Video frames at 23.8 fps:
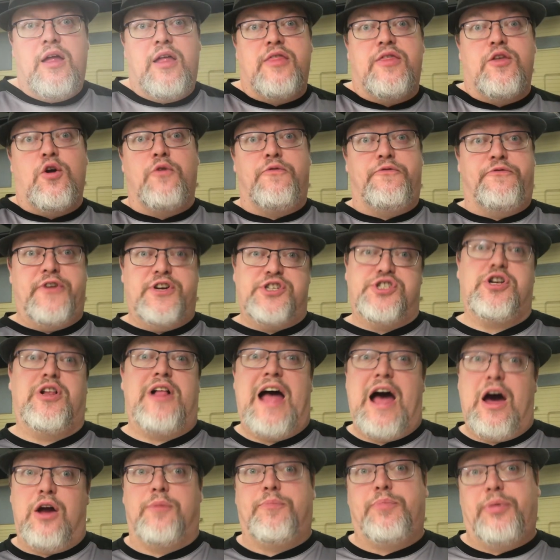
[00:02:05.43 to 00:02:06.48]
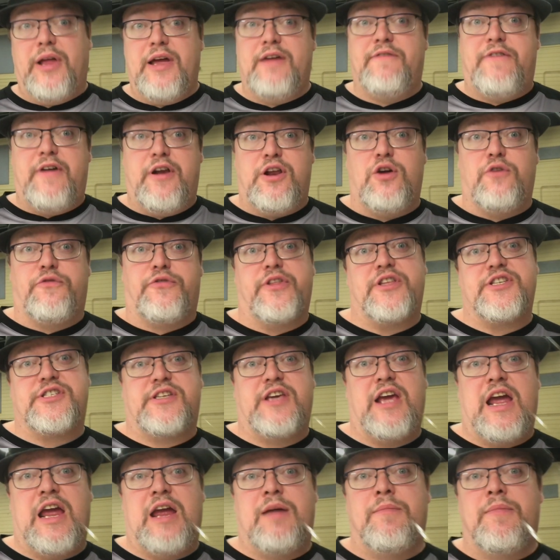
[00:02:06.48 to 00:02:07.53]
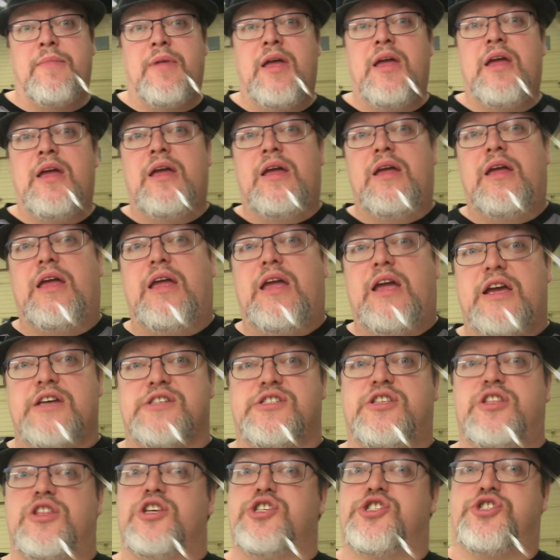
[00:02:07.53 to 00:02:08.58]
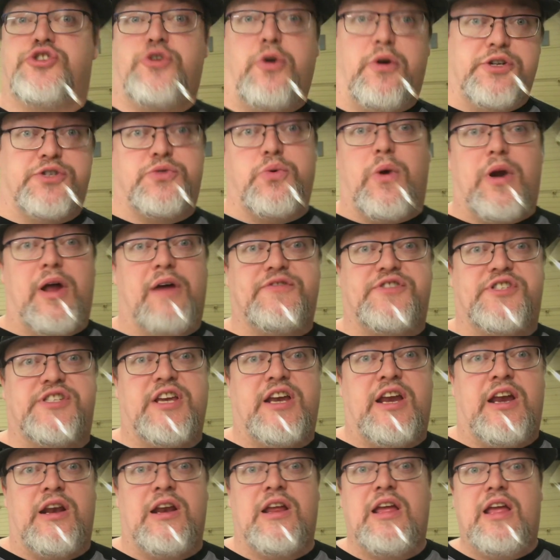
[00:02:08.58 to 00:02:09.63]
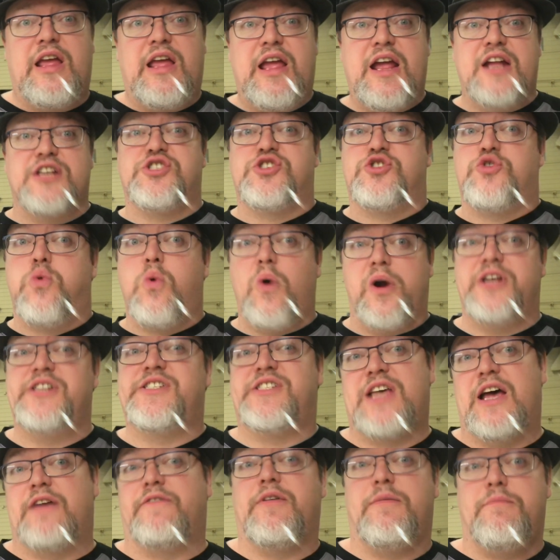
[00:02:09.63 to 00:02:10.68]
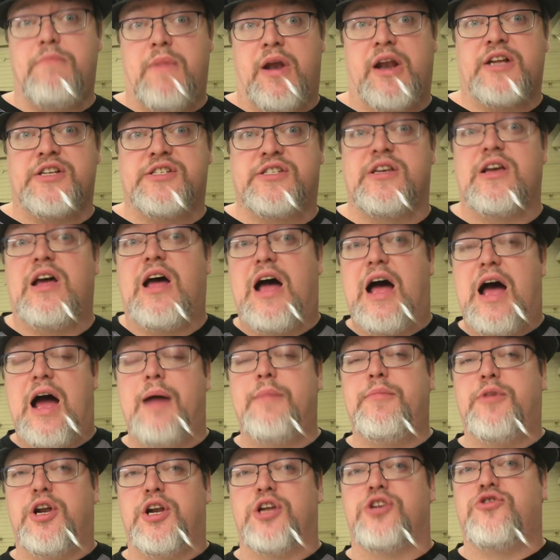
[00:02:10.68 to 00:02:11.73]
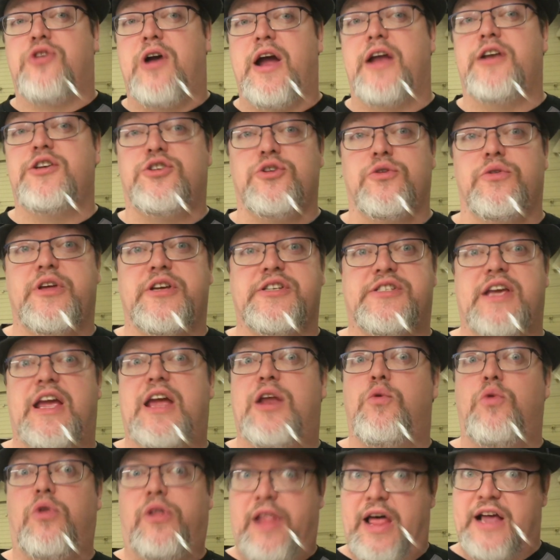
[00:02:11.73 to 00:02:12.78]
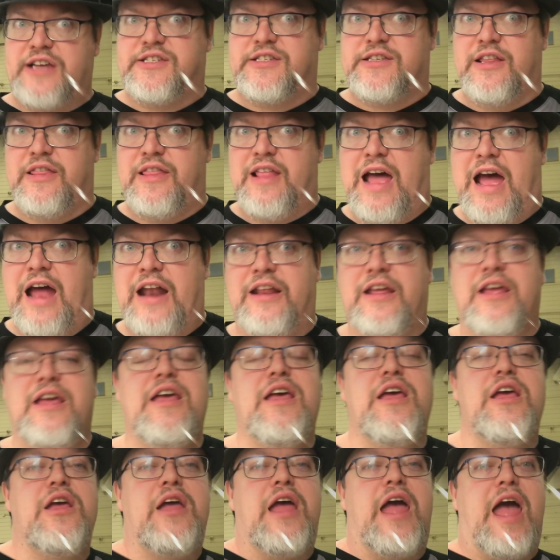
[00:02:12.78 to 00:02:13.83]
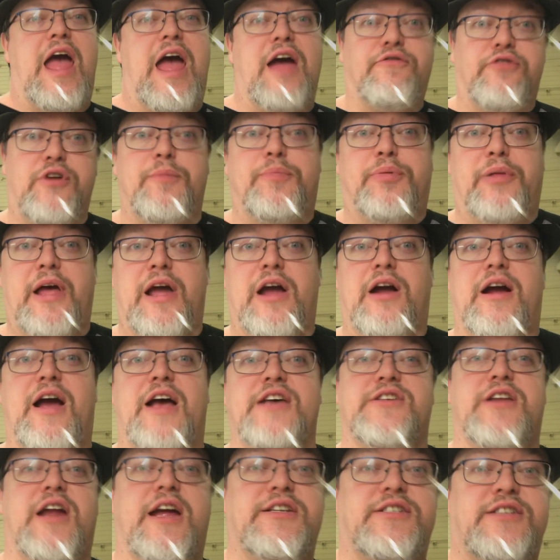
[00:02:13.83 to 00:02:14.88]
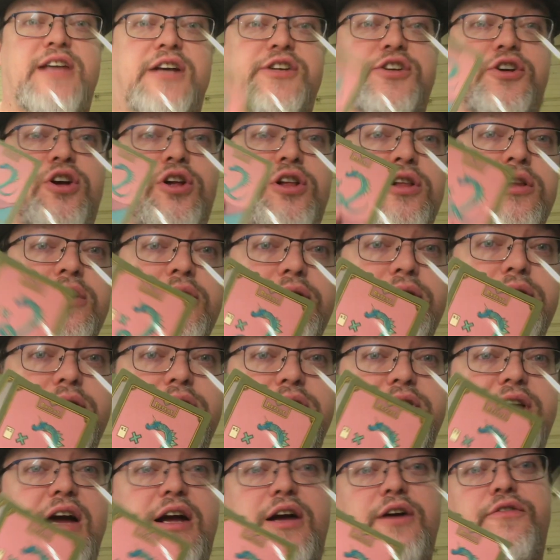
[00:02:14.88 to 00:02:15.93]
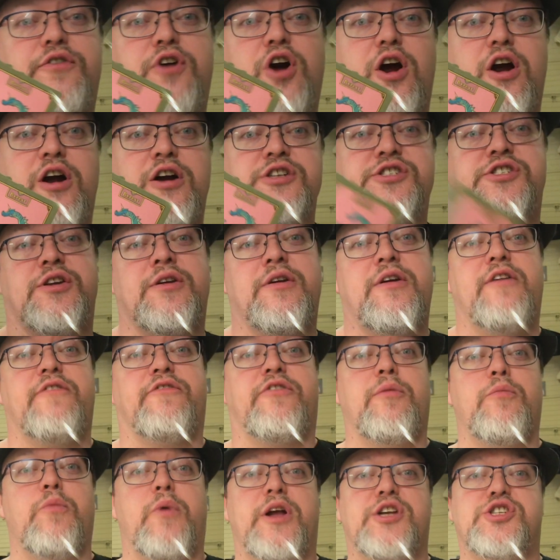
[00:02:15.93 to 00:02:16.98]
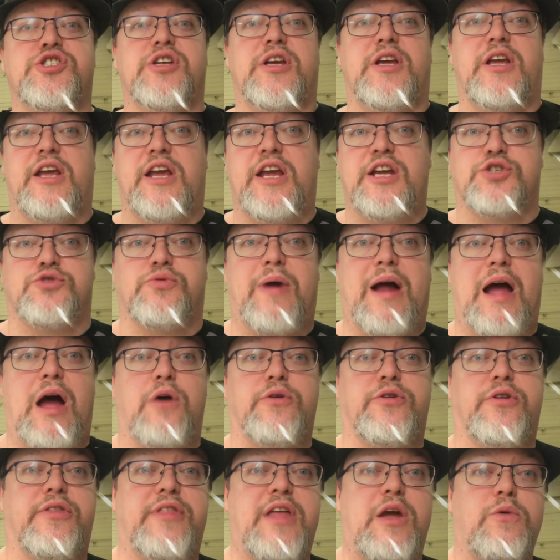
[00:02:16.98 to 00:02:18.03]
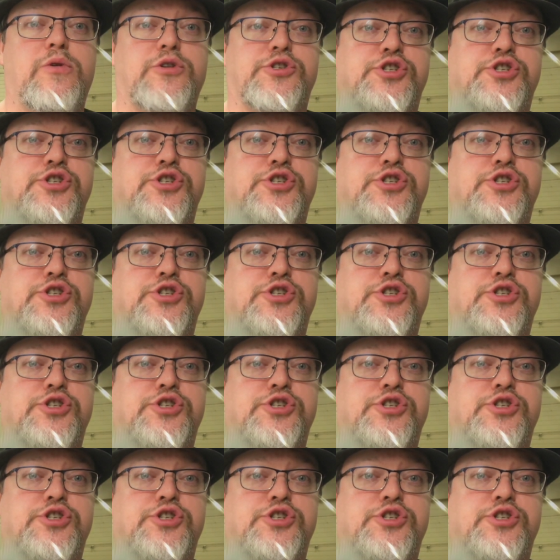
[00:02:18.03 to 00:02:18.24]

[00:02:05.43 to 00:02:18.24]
The official how to play video for this game is the shortest one I've seen. It's 27 minutes. I'm going to try and do this in less than that. Every player has an identical deck of cards from which each round they will